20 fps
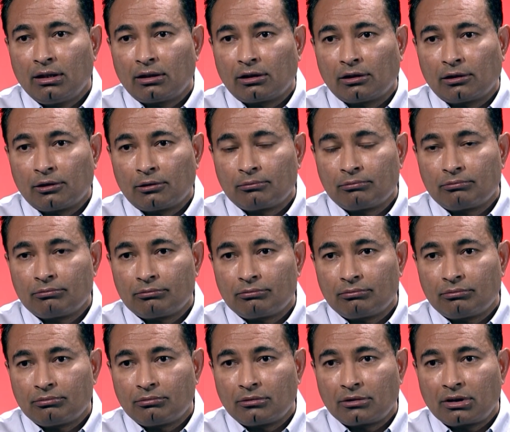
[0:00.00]
uh,
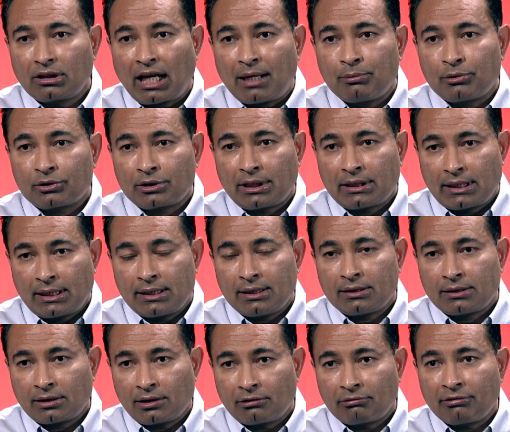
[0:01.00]
glyphosate
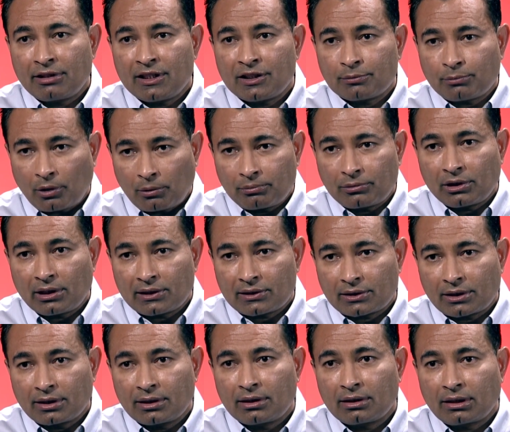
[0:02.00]
resistant weeds
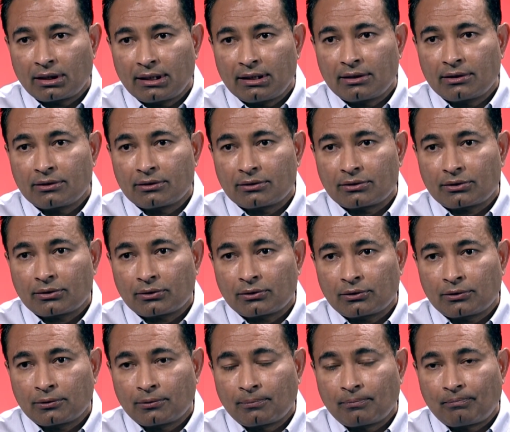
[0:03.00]
population. And
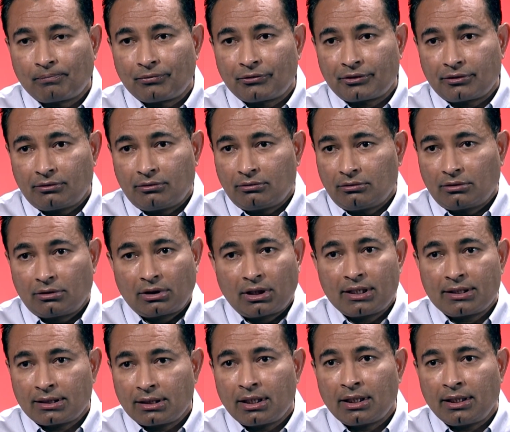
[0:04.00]
so
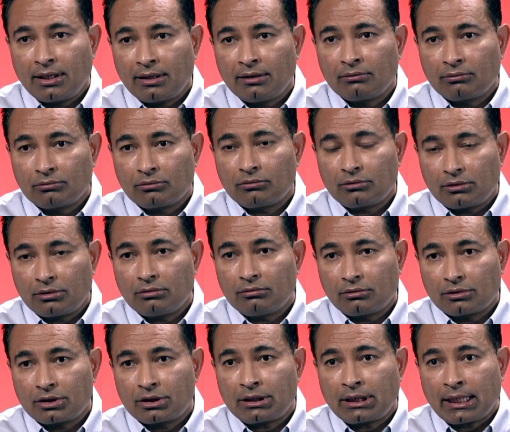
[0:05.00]
considering
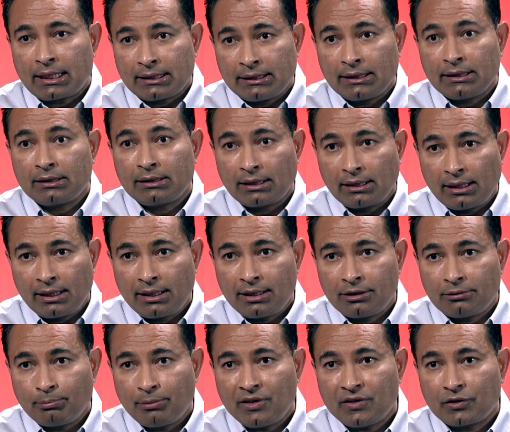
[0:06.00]
strategic
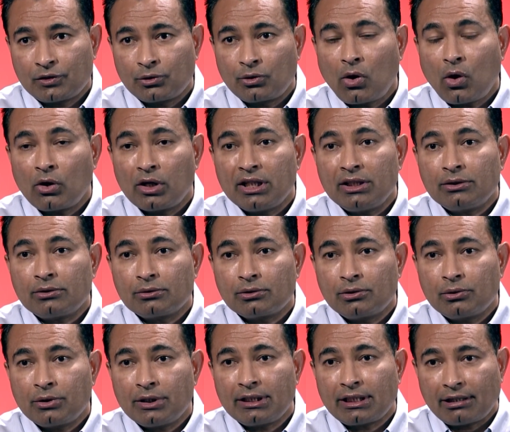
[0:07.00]
tillage means you don't need to
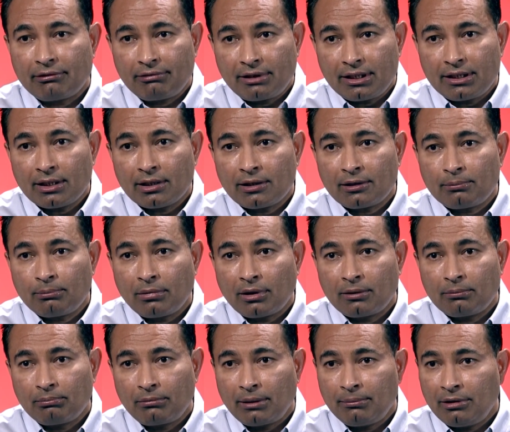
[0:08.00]
do it every year,
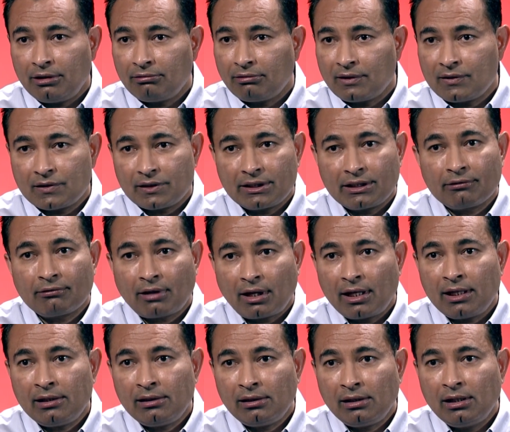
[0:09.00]
but maybe once in a
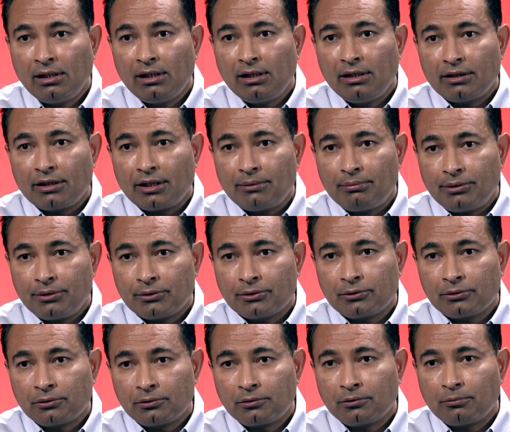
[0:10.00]
while if
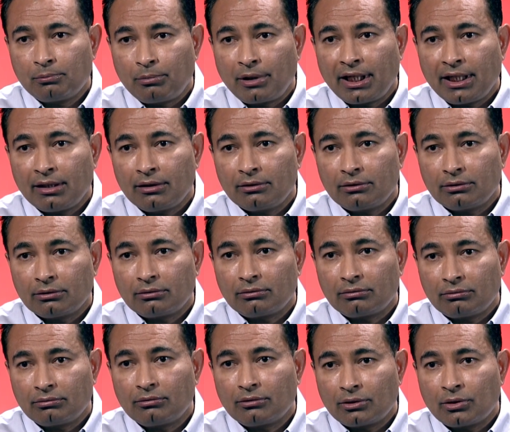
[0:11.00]
you bring
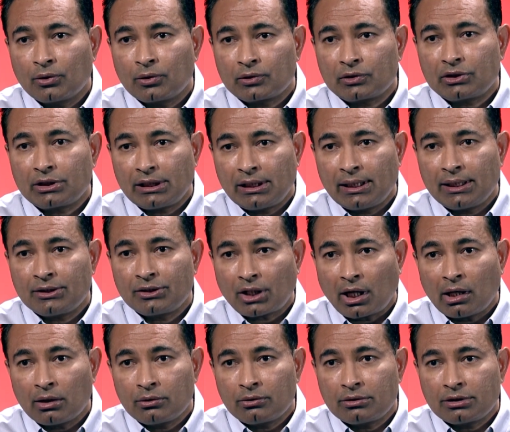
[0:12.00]
those tillage
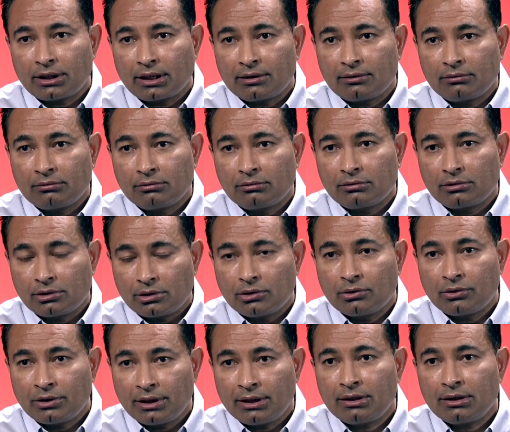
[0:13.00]
out and
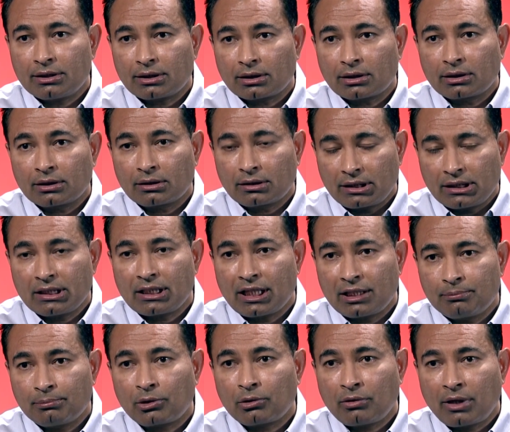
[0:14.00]
do it, uh, it
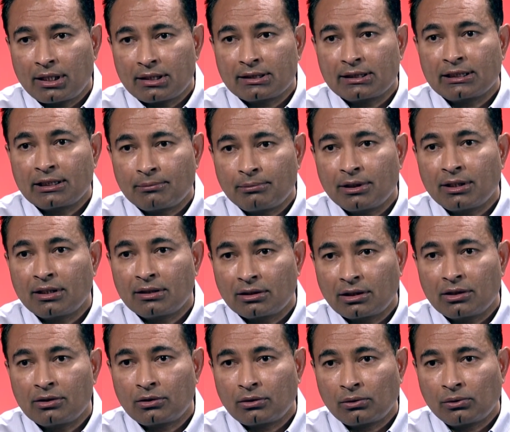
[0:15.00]
can provide significant
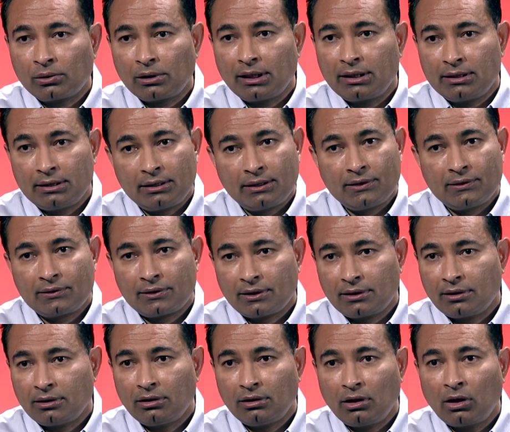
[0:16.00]
control, and it is
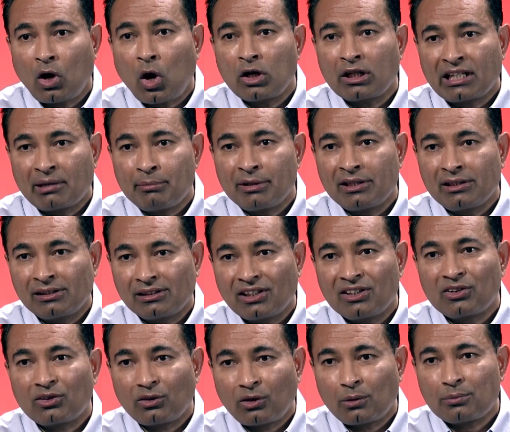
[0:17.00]
a non-chemical
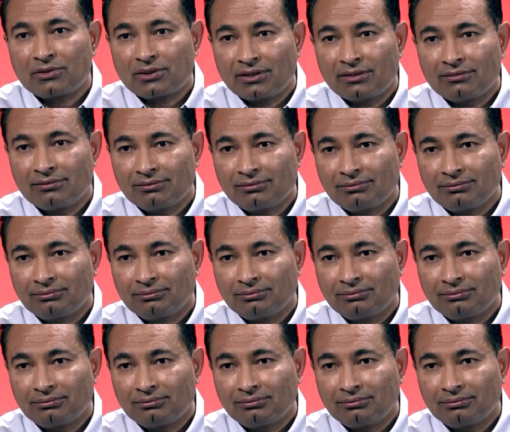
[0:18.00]
control option.